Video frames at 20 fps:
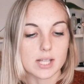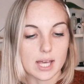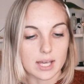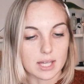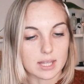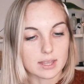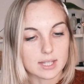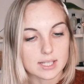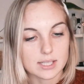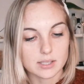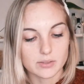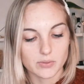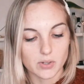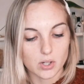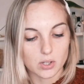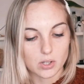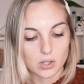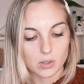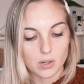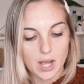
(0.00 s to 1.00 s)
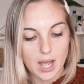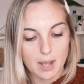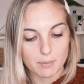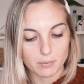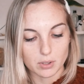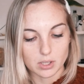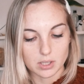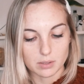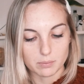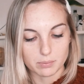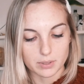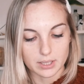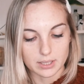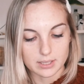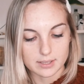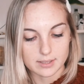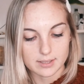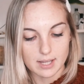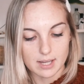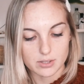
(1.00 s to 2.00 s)
Like in this photo, I'm gonna bring
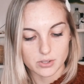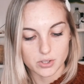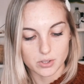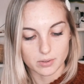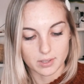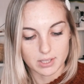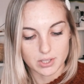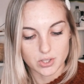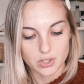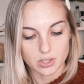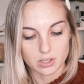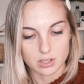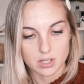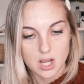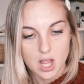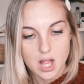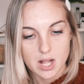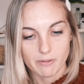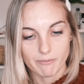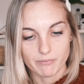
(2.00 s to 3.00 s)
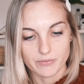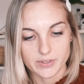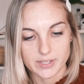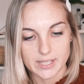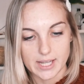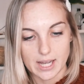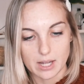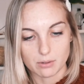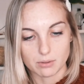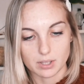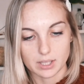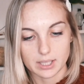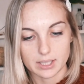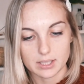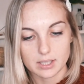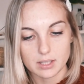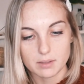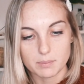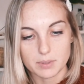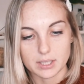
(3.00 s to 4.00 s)
the saturation down a
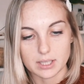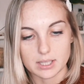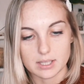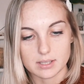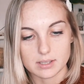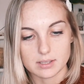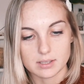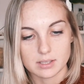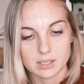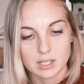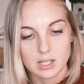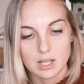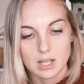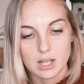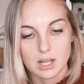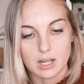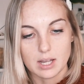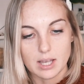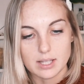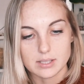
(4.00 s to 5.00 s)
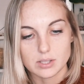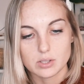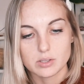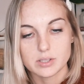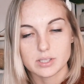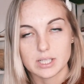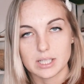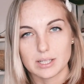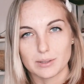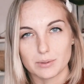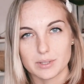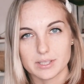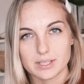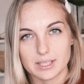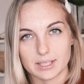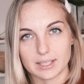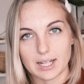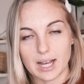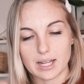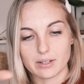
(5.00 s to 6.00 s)
little because as you see there
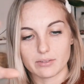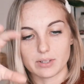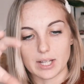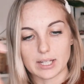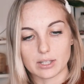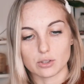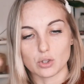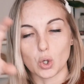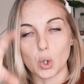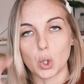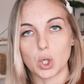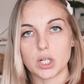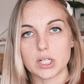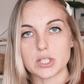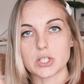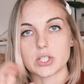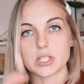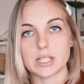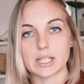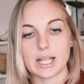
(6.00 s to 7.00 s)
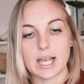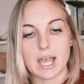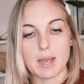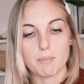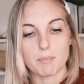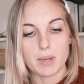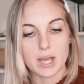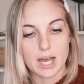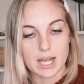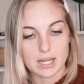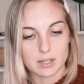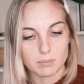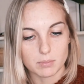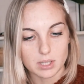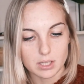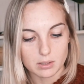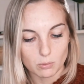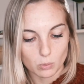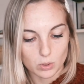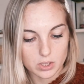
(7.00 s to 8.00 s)
was kind of like an orange lamp behind
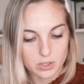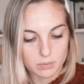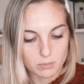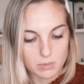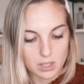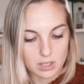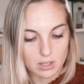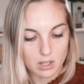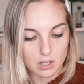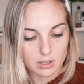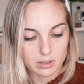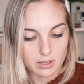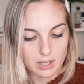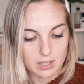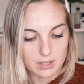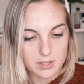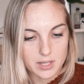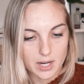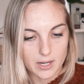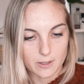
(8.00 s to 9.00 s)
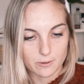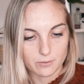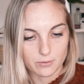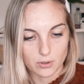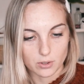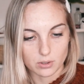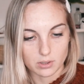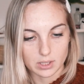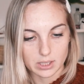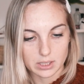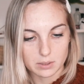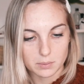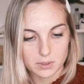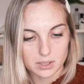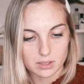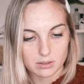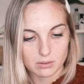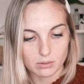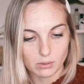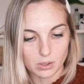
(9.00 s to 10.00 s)
me, which made the entire photo a little
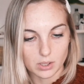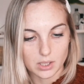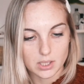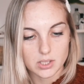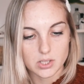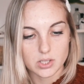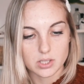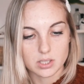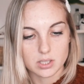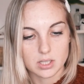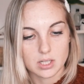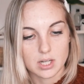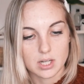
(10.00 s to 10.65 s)
bit too orange,